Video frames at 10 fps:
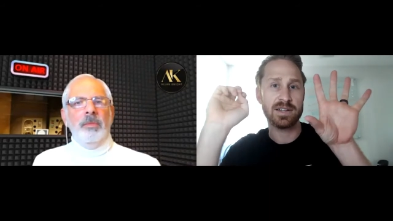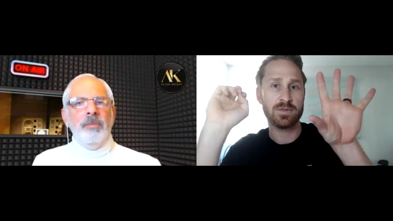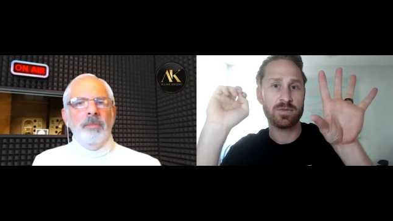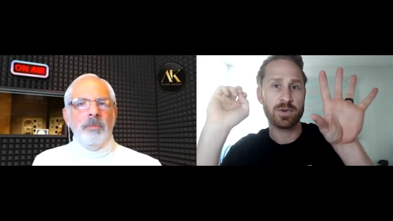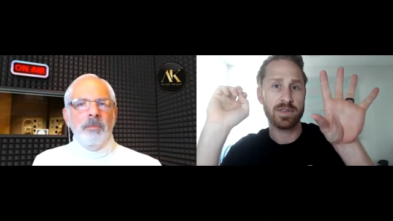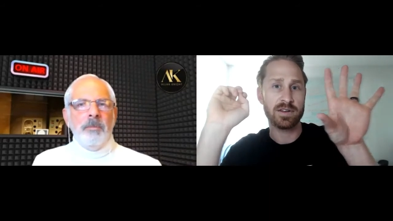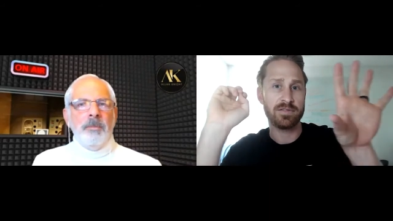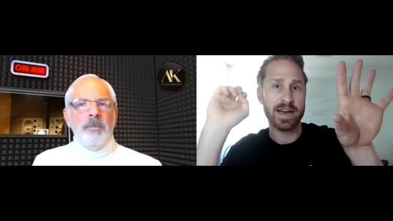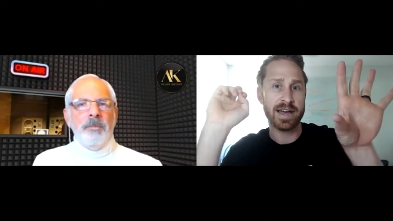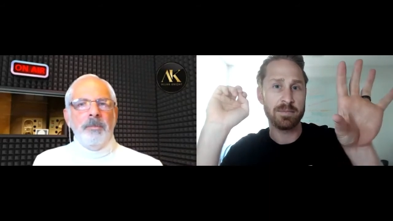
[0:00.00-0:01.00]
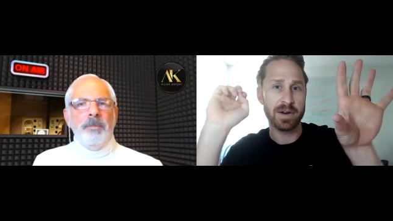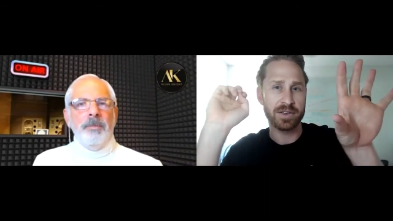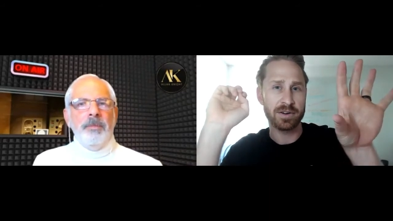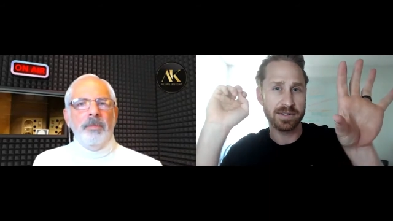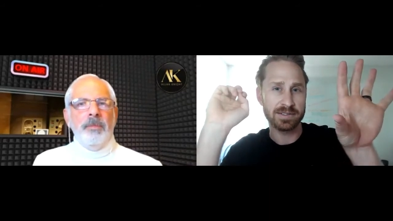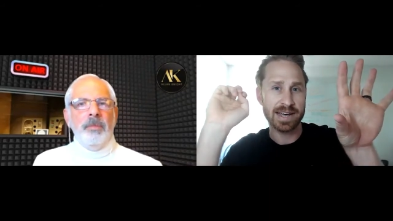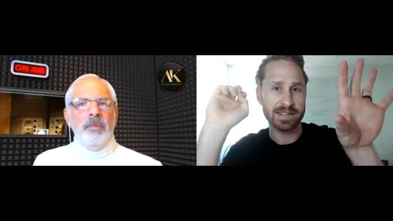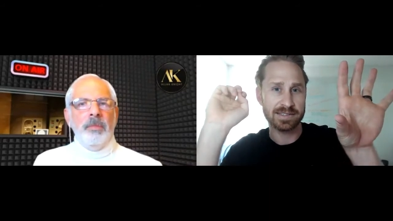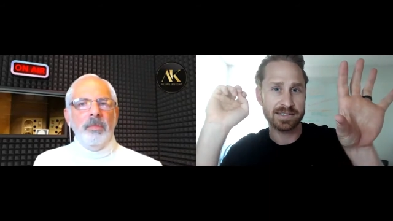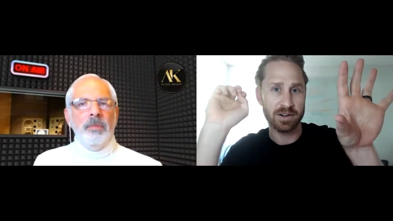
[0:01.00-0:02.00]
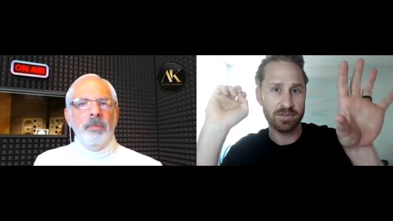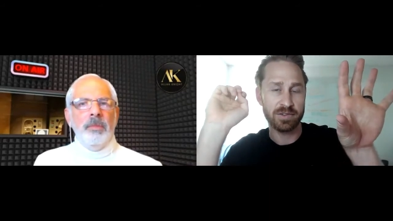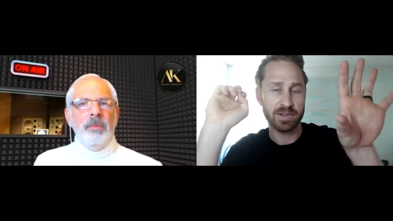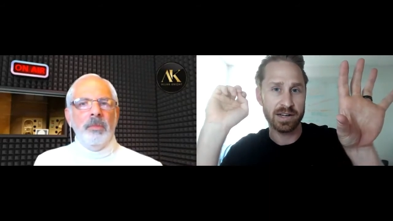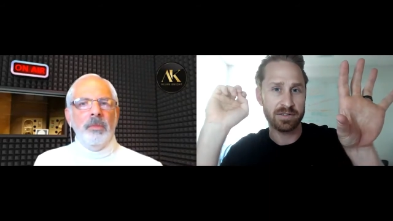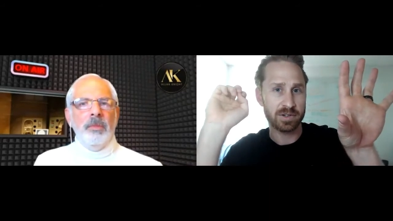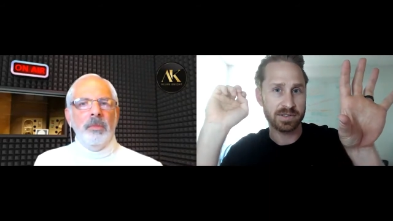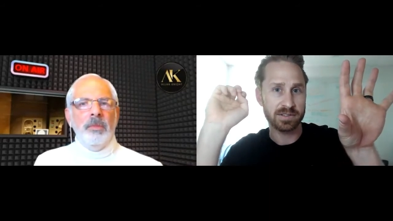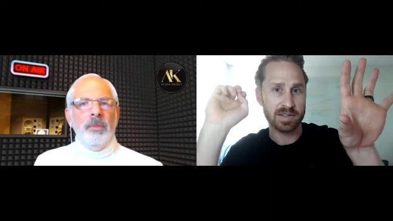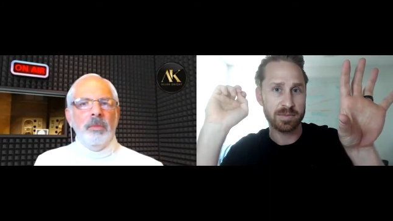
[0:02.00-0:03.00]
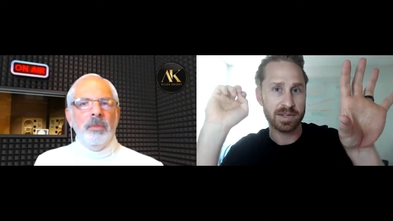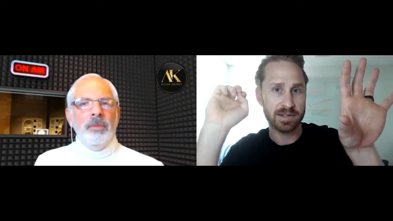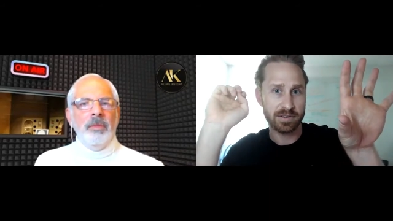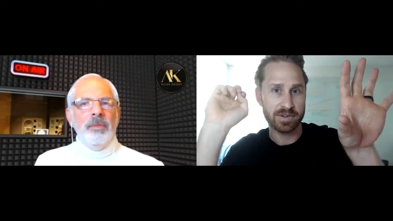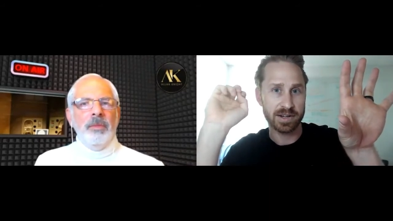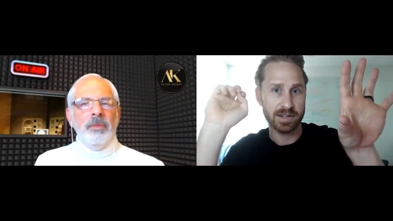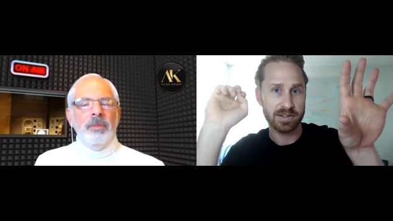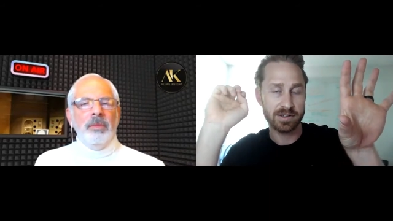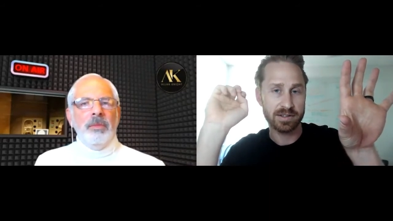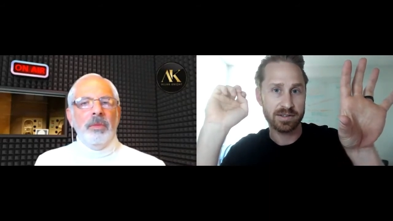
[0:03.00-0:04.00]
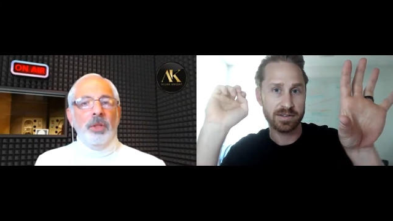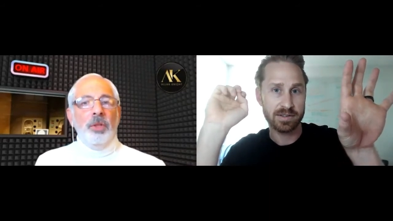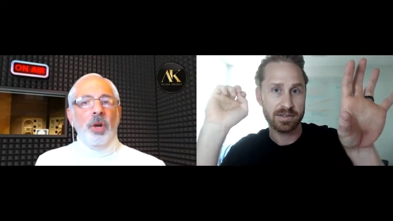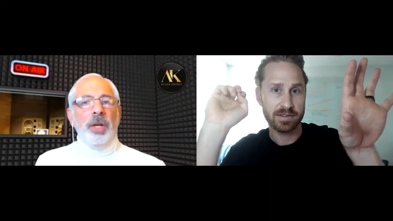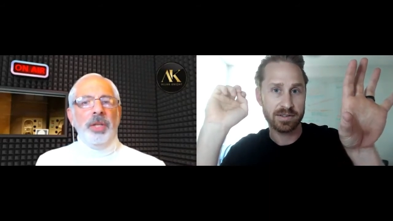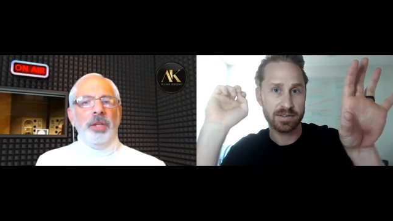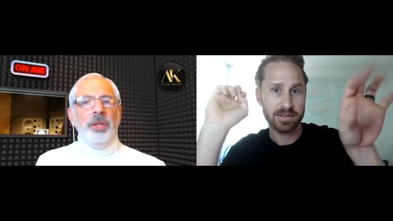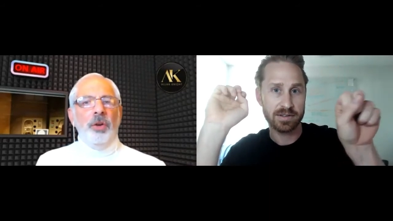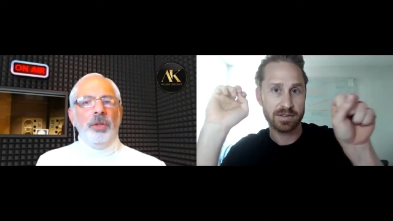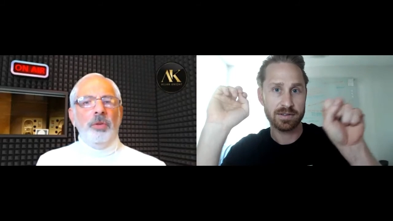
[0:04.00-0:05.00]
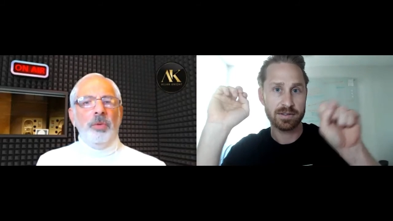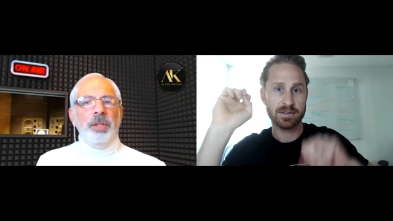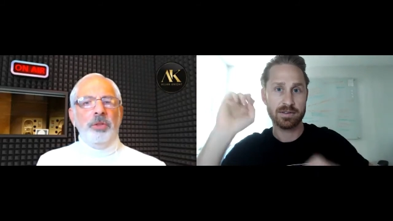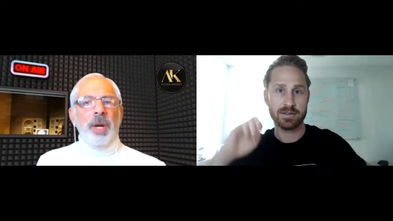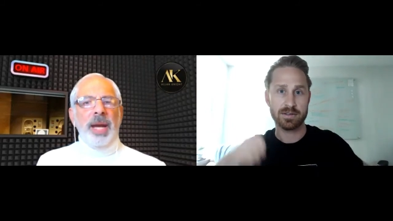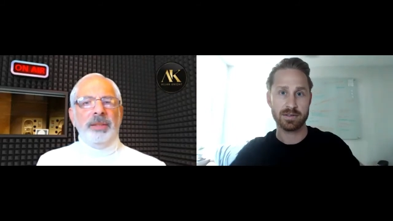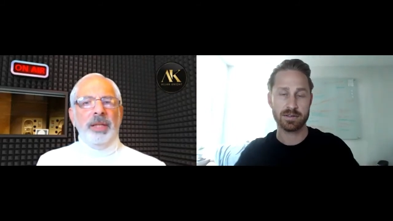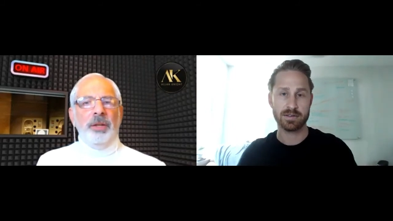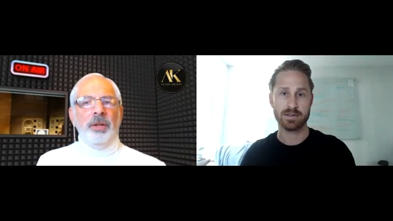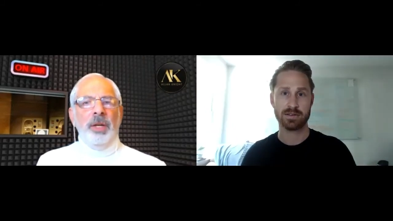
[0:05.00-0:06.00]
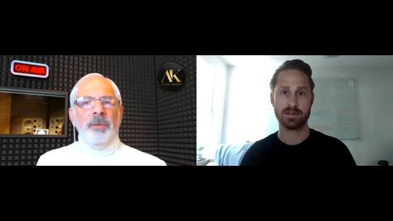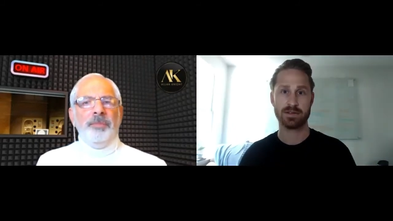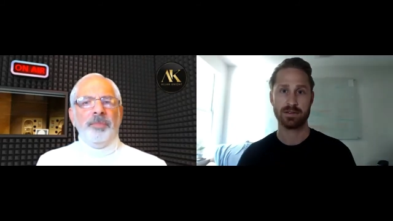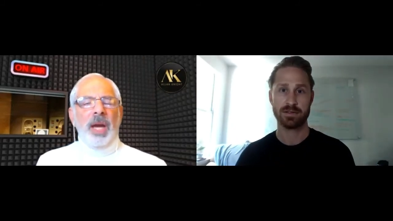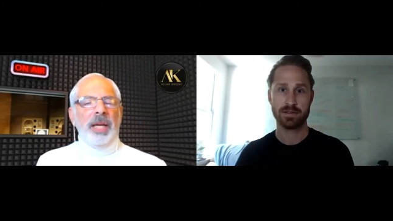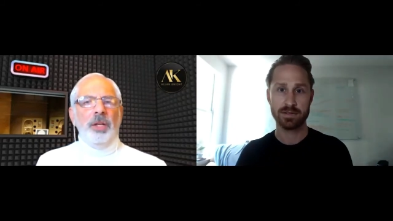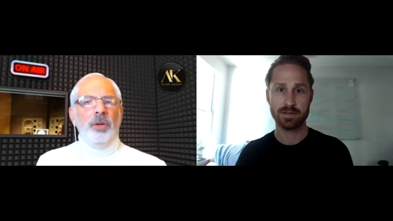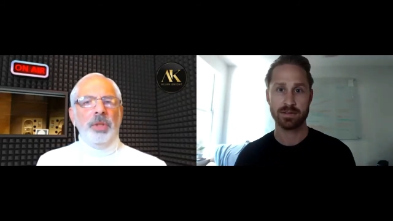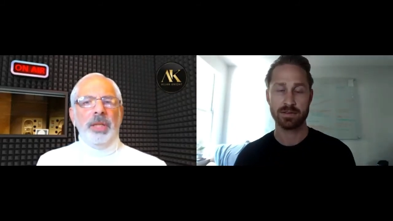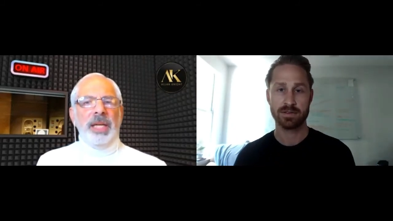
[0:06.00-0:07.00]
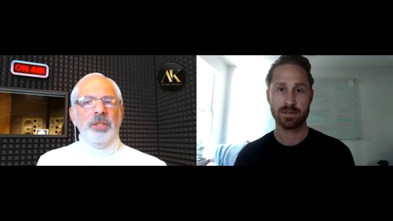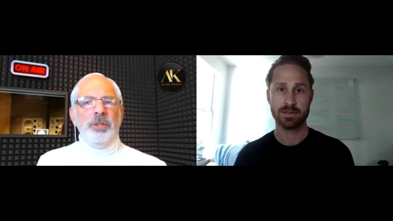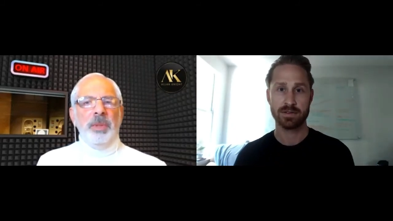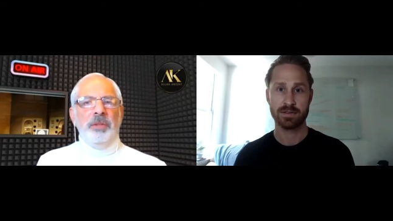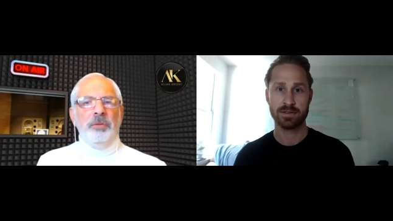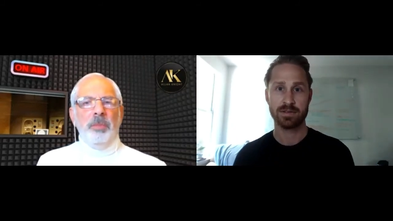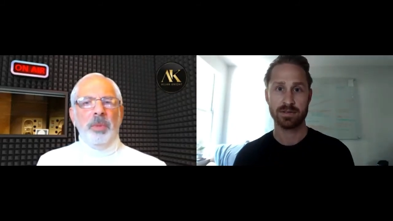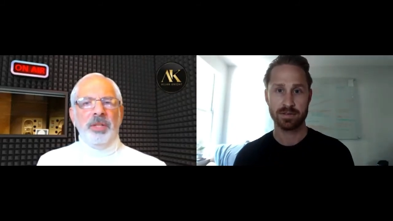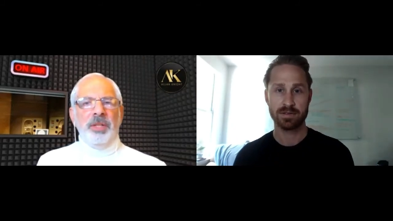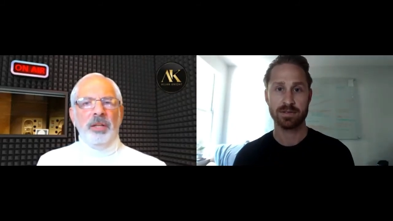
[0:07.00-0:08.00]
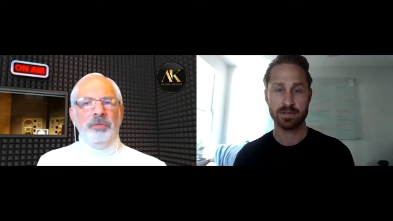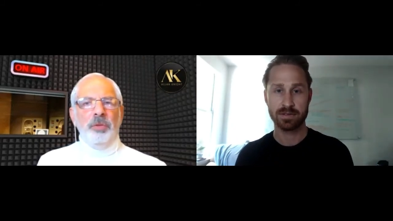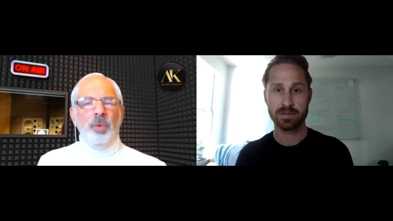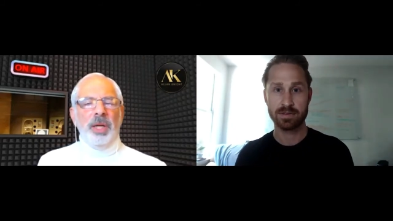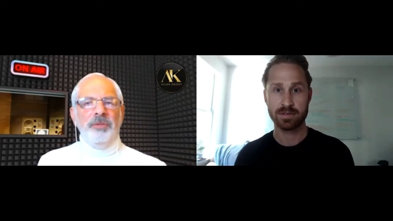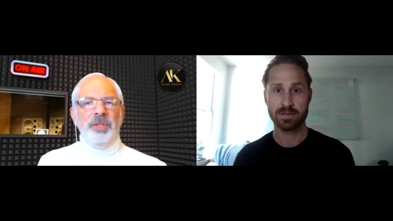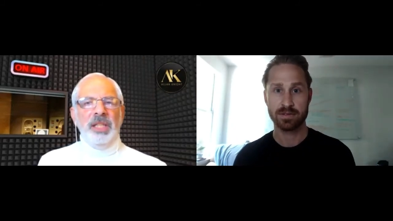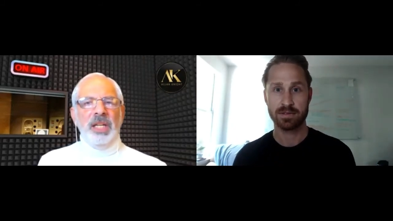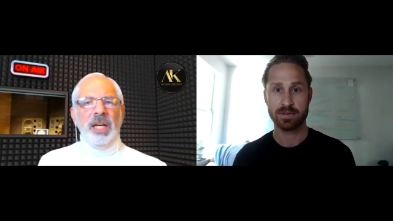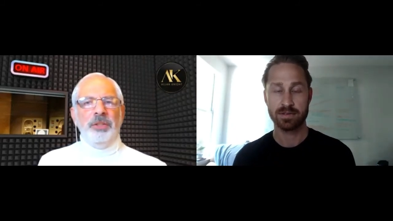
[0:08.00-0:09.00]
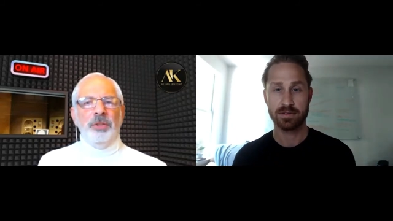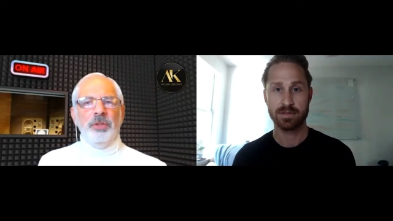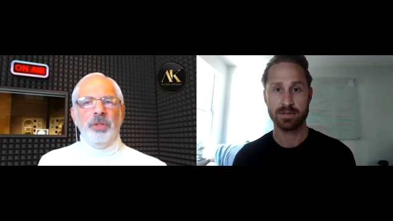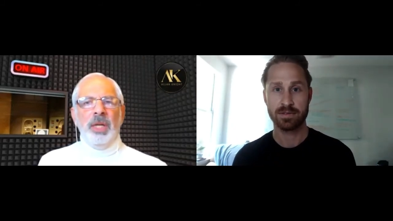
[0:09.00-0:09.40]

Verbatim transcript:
Speaker 1: it for the Divine Mother? Is that self love or is it something different?
Speaker 2: No, I think you're on the right track there. I can only again speak for myself and what I've seen in others